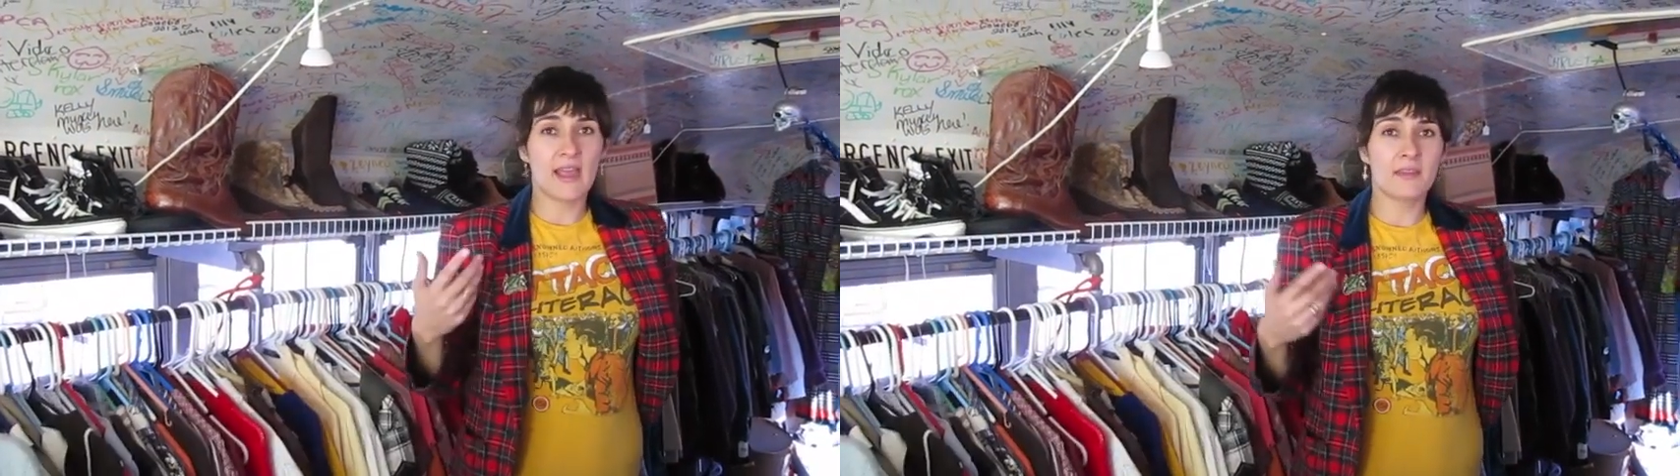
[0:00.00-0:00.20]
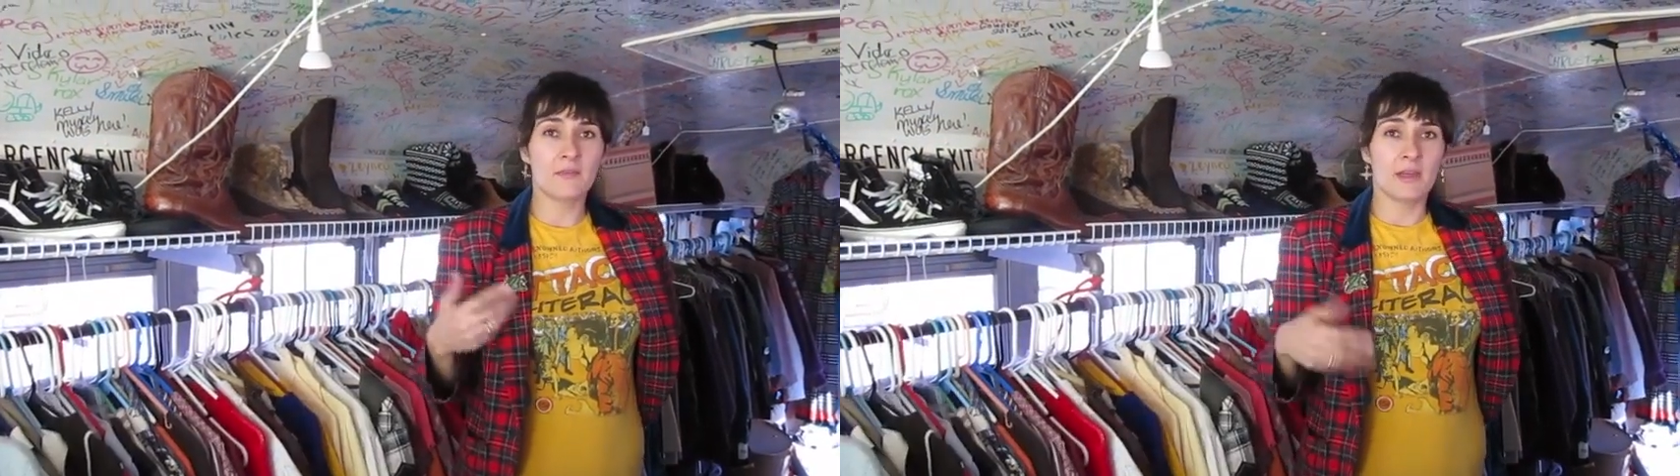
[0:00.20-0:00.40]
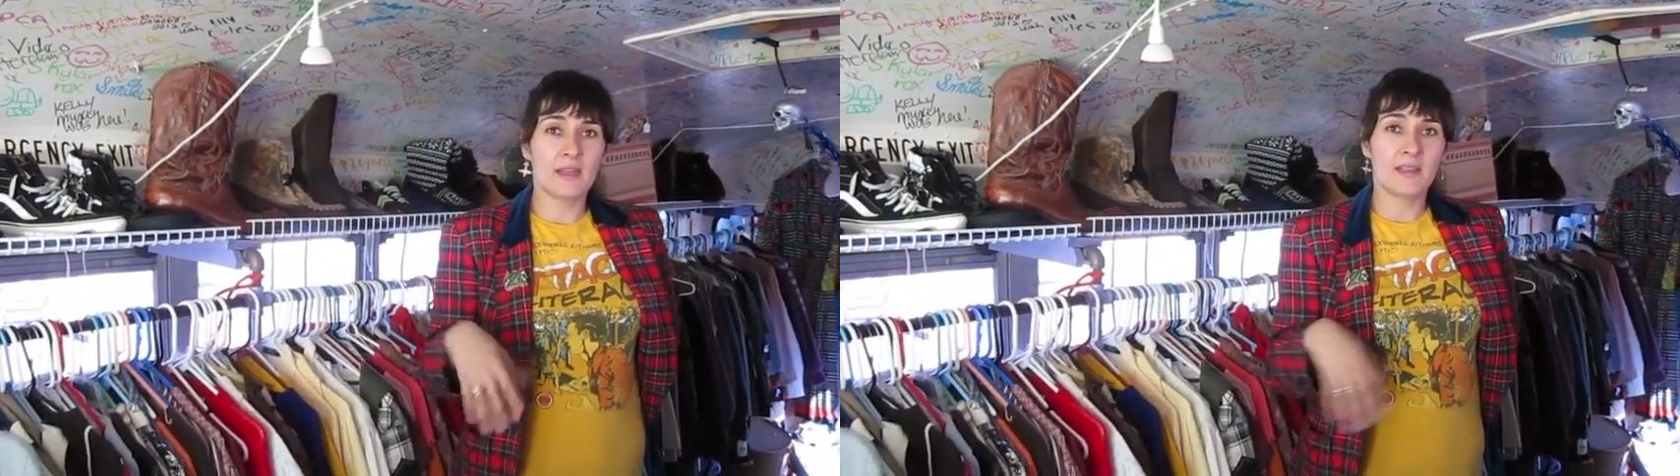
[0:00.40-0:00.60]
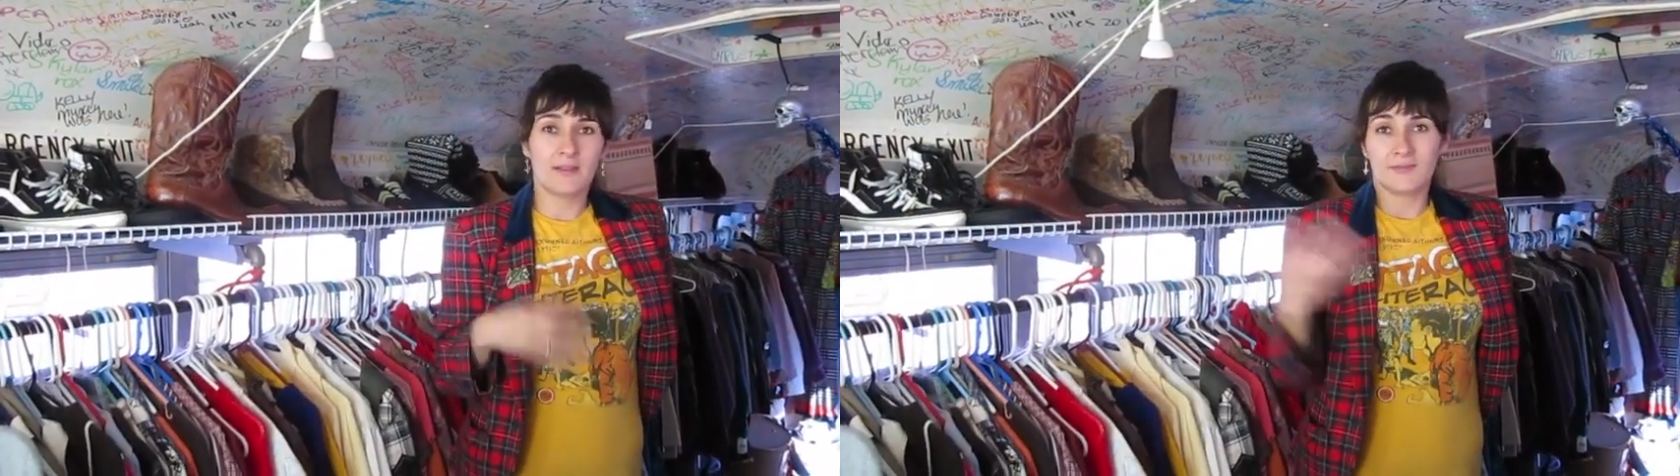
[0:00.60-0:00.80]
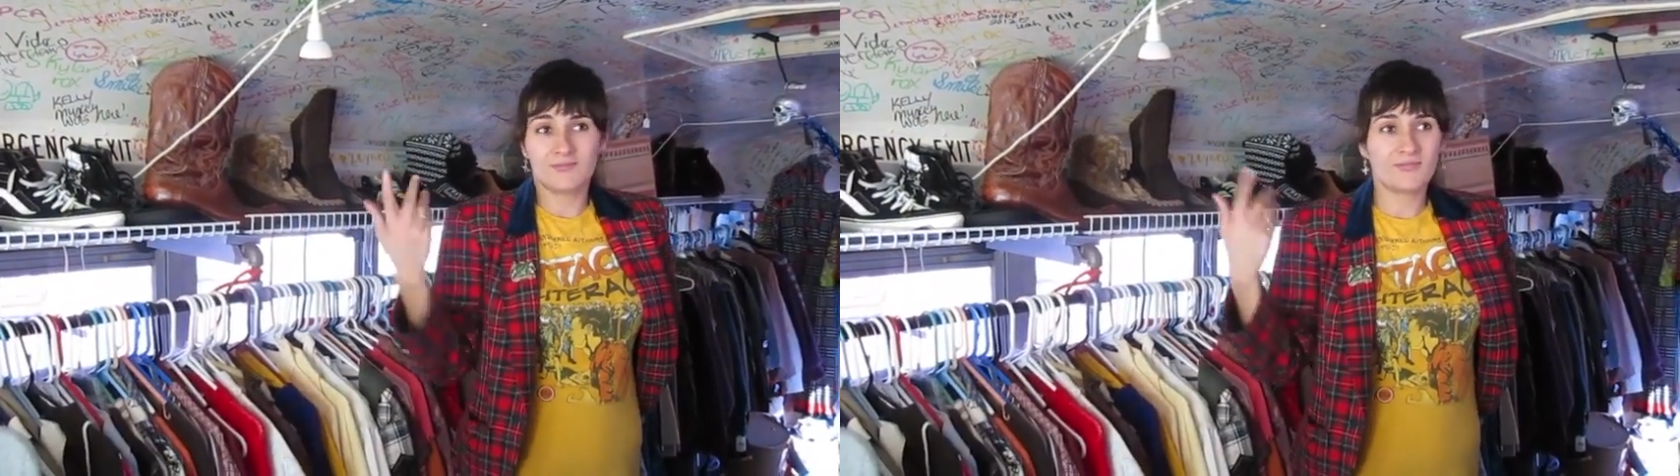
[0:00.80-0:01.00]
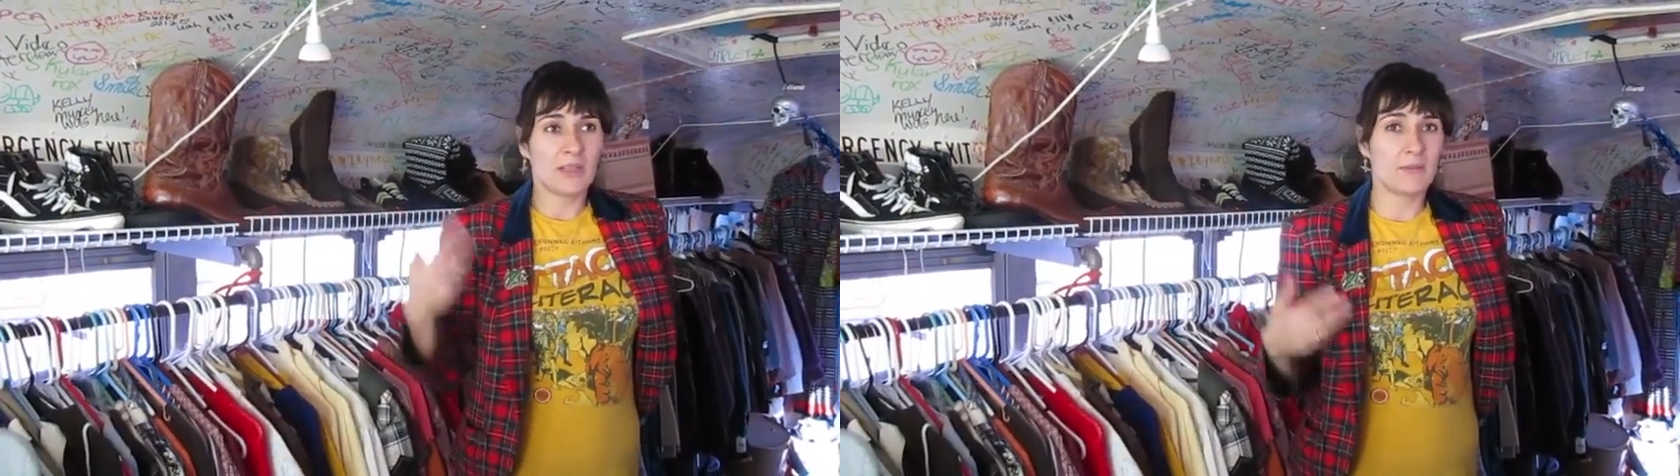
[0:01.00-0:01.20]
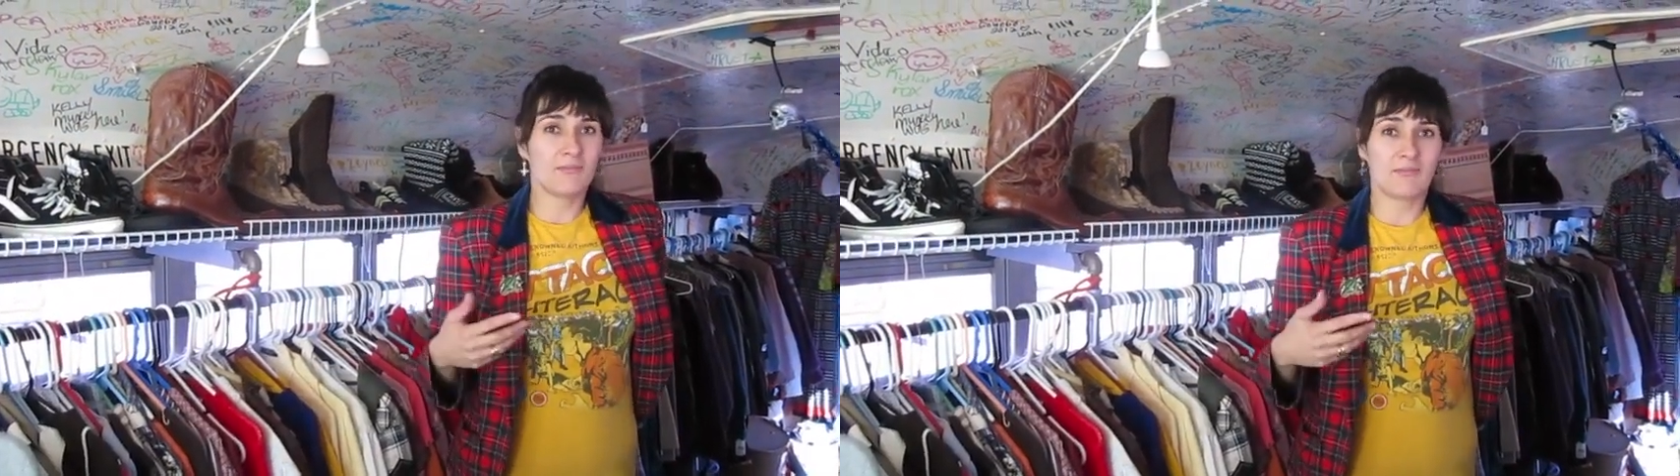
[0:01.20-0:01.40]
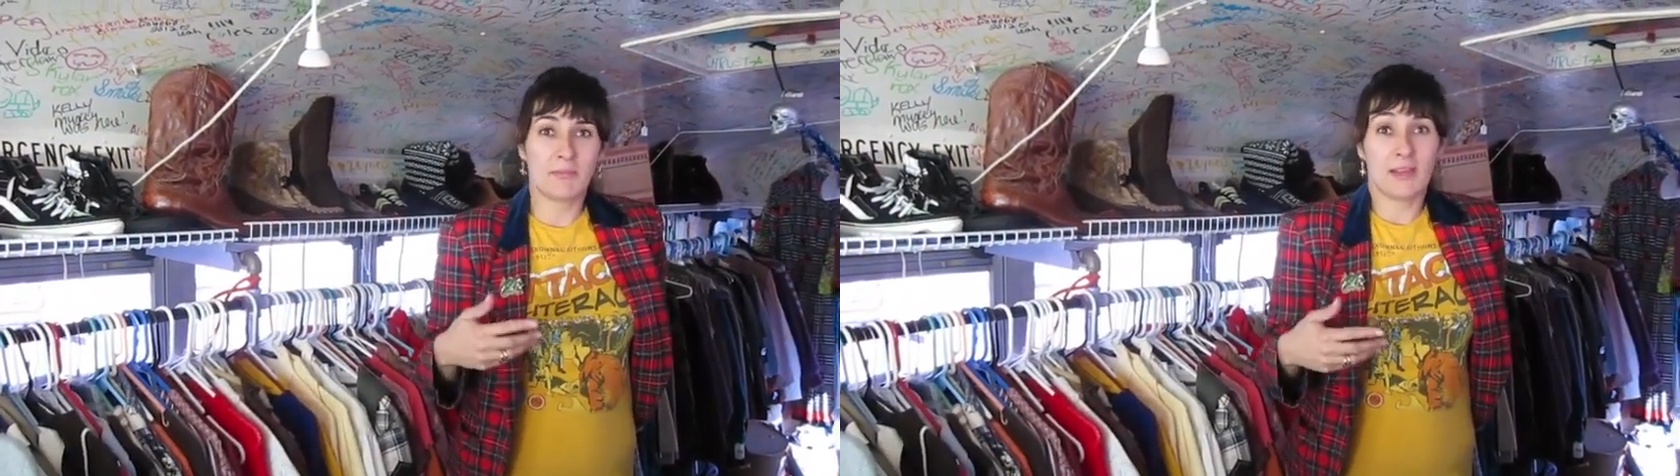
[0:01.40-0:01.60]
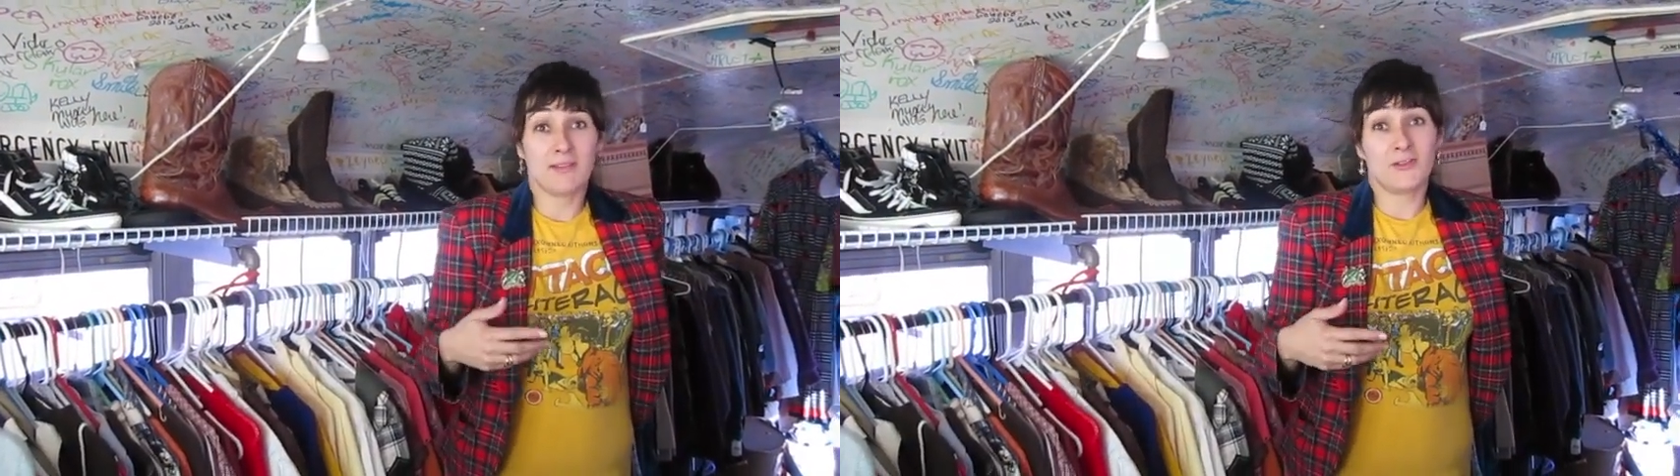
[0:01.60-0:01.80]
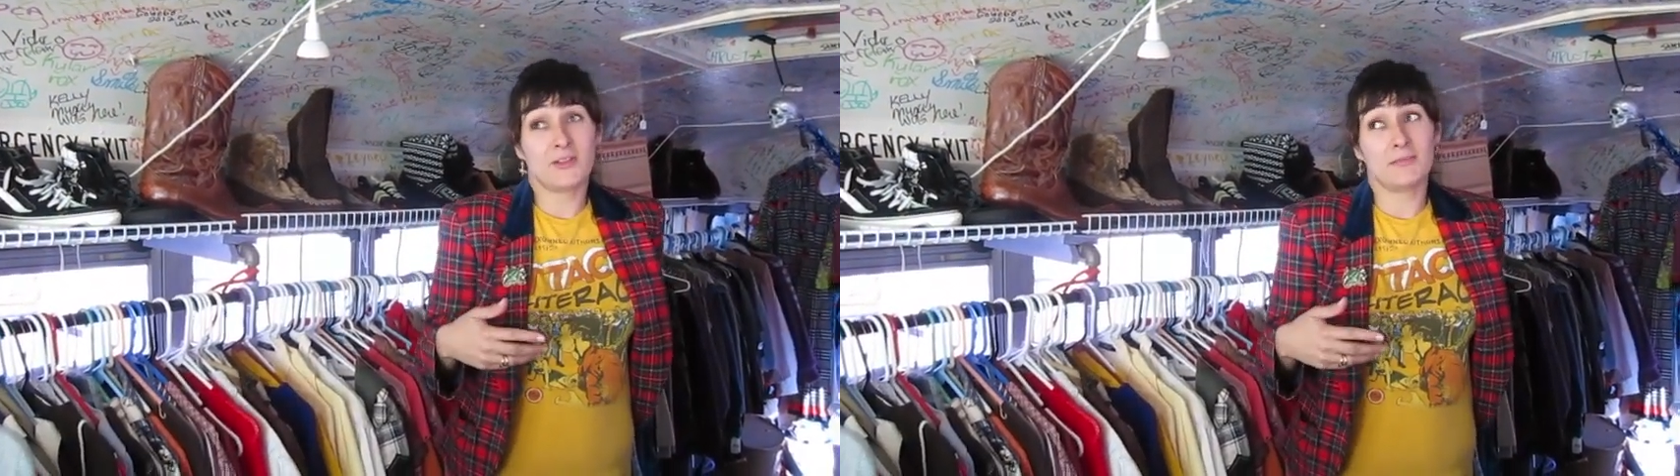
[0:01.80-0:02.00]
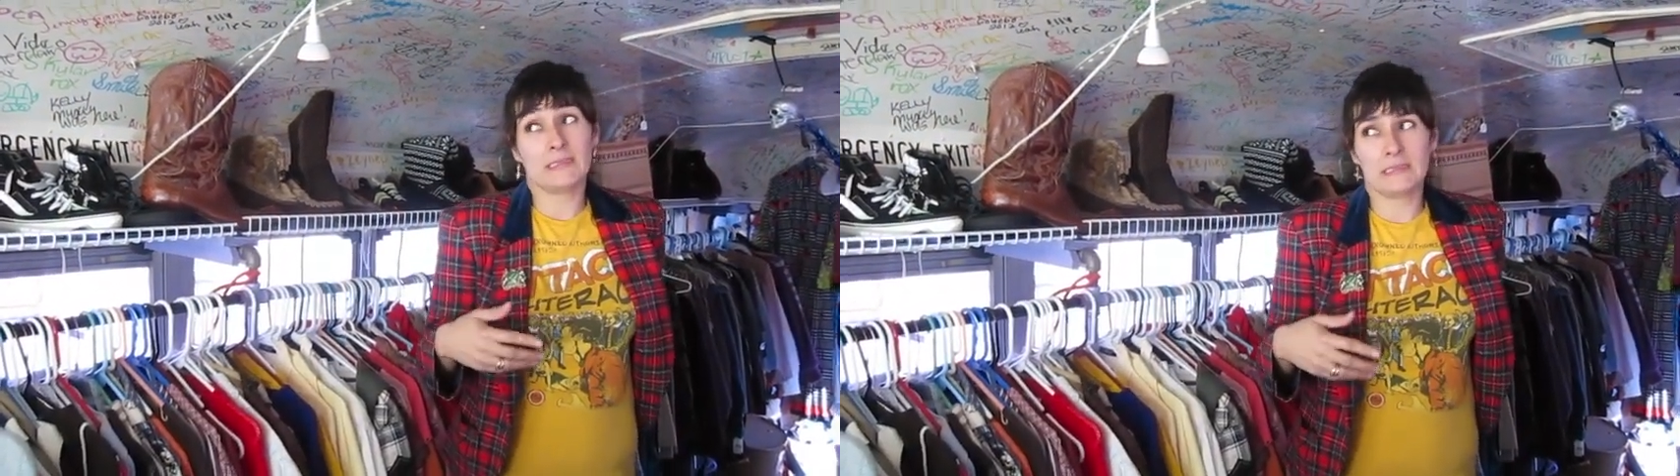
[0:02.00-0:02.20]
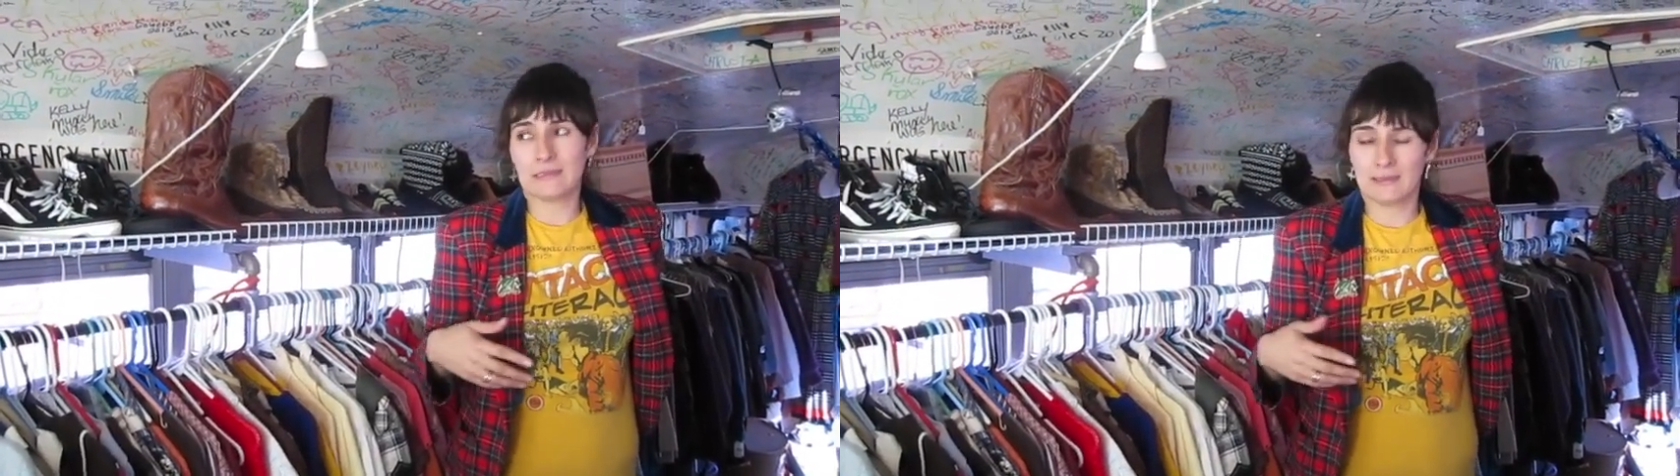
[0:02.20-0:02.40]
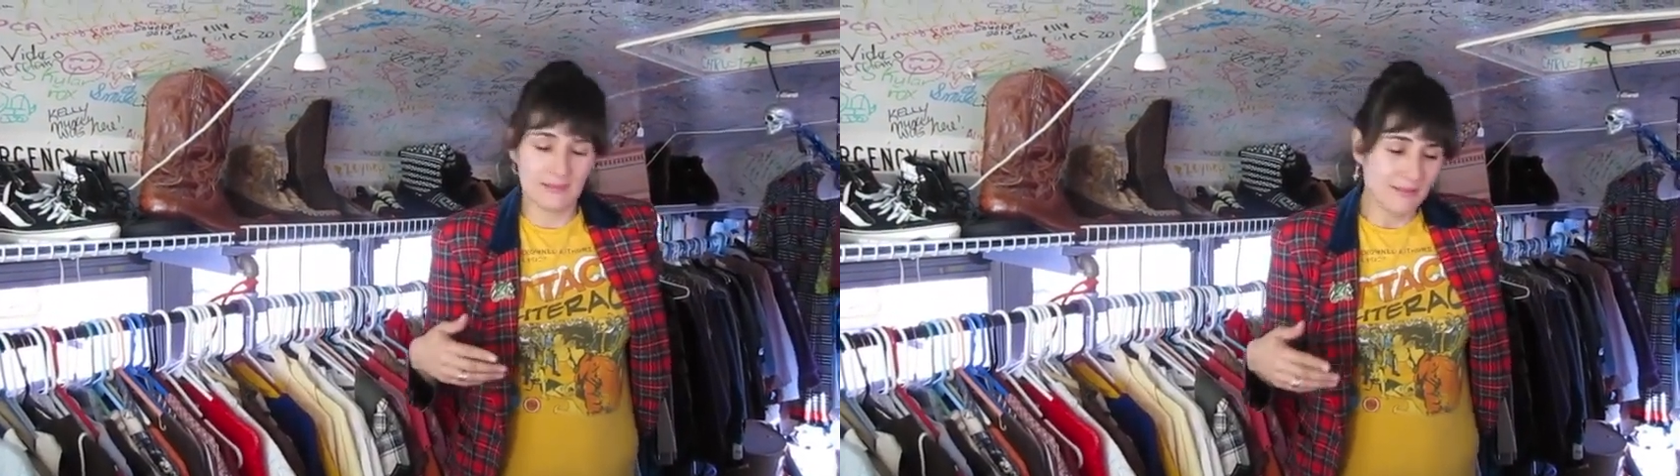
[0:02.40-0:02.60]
I had the money and I, I paid for the bus.